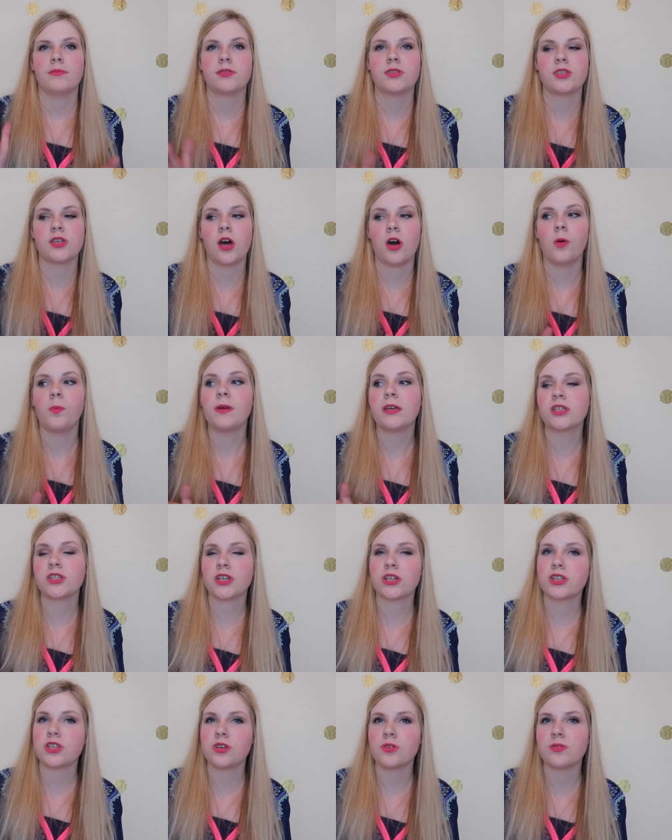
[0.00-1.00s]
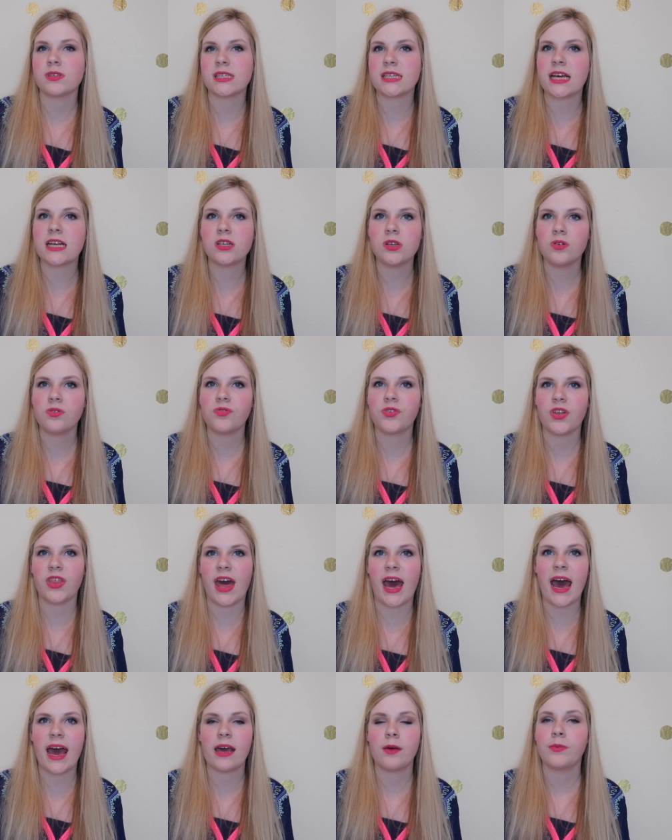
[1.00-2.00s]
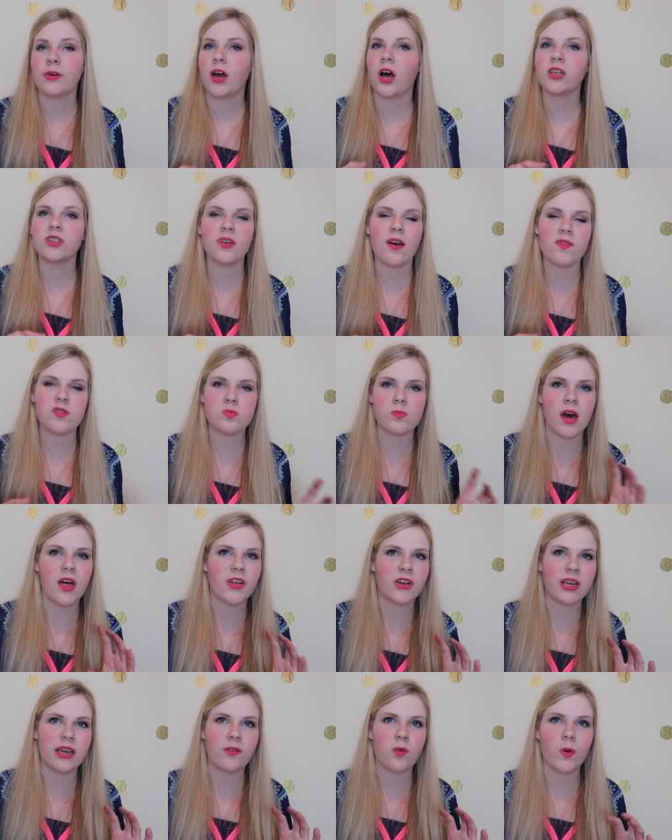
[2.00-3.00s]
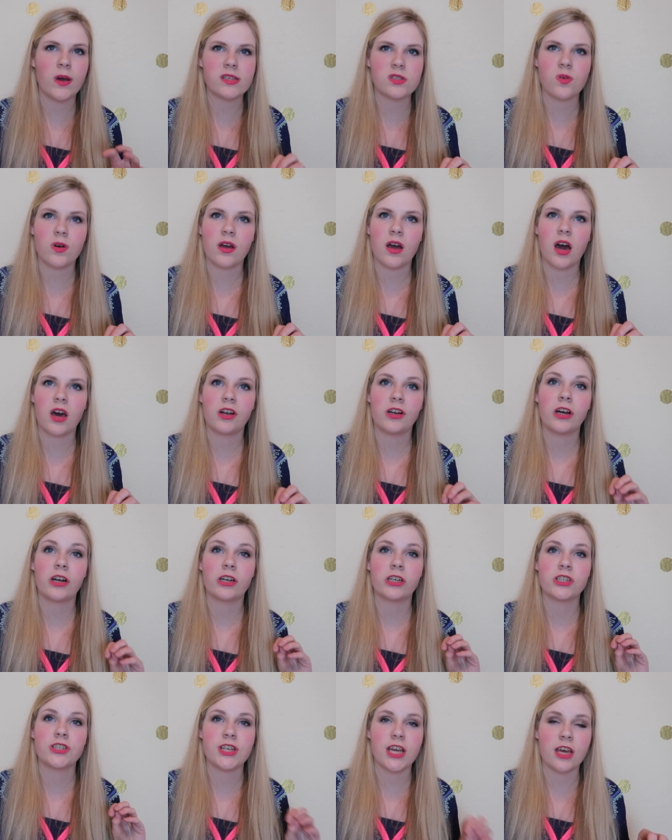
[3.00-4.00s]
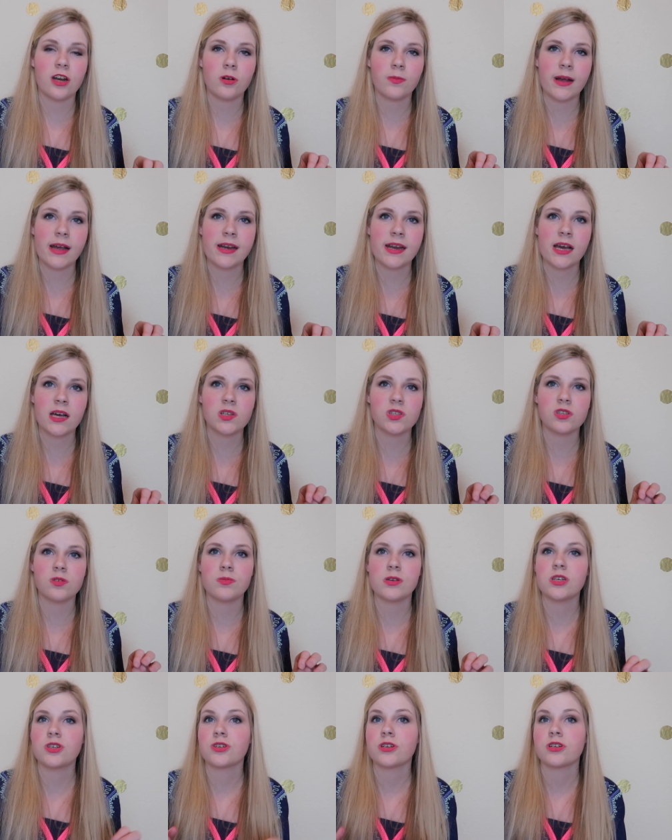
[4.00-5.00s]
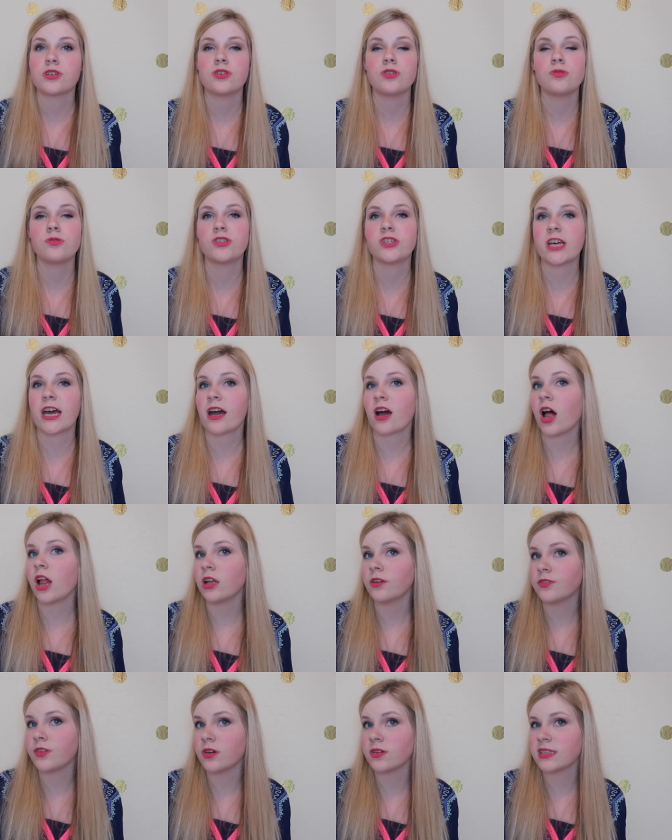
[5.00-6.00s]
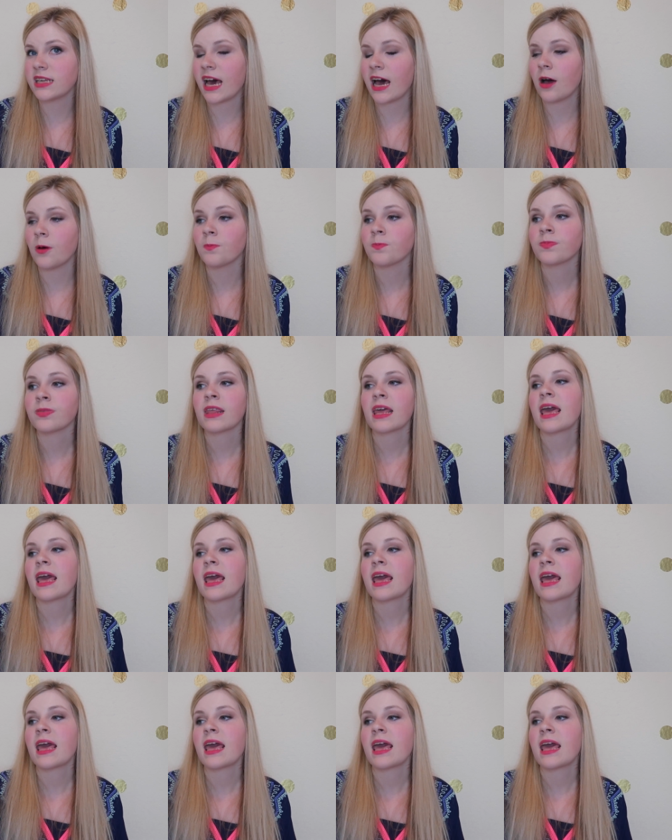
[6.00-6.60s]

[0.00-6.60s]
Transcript: So be sure to stay tuned for that. And we also have some other giveaways going on our channel right now, so be sure to check all of those out.